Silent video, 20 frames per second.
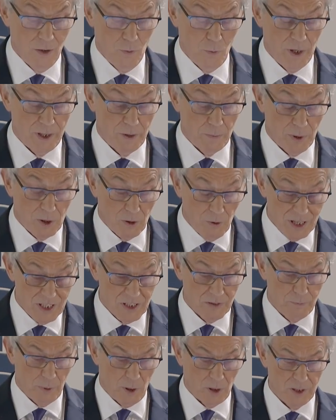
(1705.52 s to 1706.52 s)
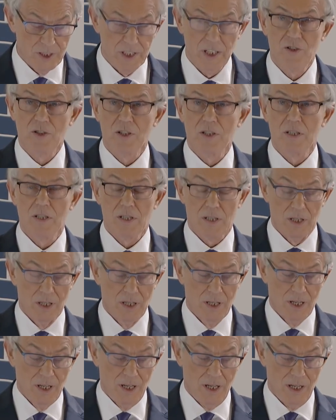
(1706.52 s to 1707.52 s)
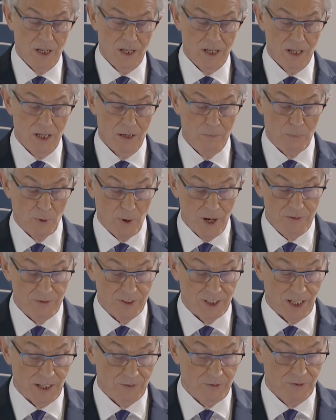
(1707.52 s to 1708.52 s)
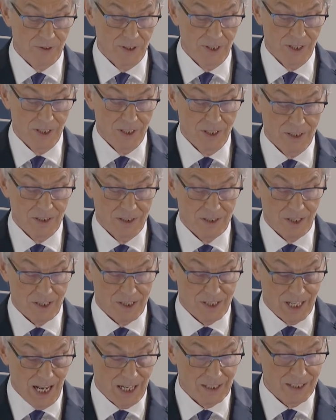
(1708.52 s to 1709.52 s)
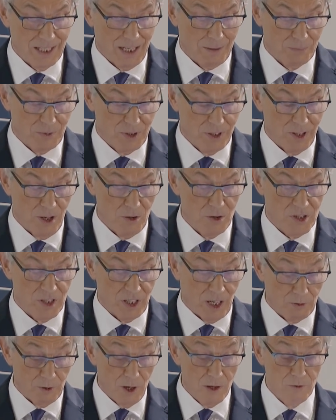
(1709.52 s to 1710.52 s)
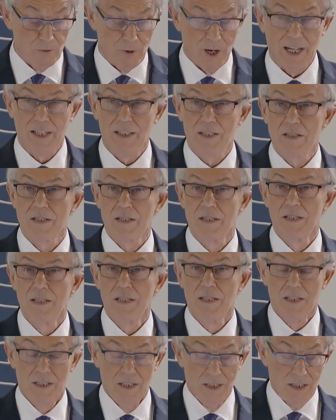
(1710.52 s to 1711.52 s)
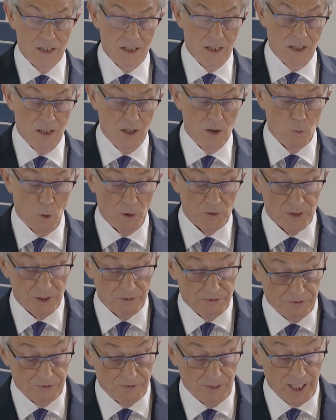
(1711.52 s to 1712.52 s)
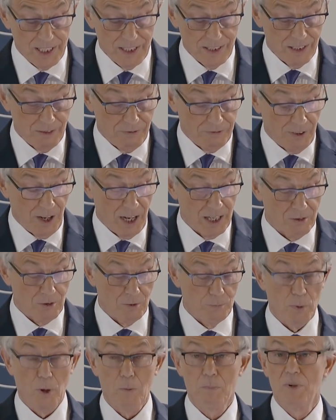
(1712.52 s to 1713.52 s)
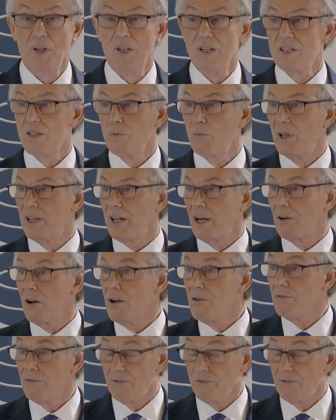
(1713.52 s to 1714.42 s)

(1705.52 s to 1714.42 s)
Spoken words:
whether progressive politicians are brave enough to stand up to those in our own ranks who want to fight the fire of populism with our own